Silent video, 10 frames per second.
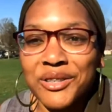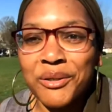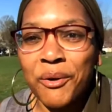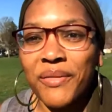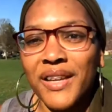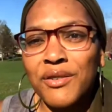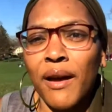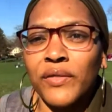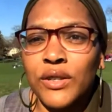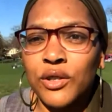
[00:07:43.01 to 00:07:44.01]
Then you
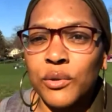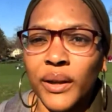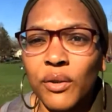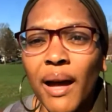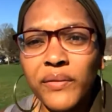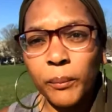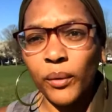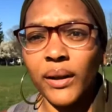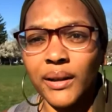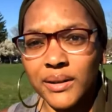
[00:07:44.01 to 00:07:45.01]
have to do it. You have to
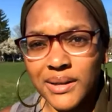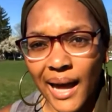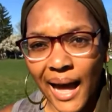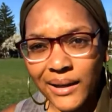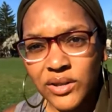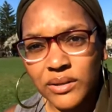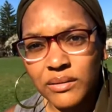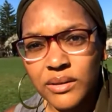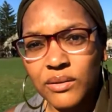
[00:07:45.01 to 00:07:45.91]
put it into action.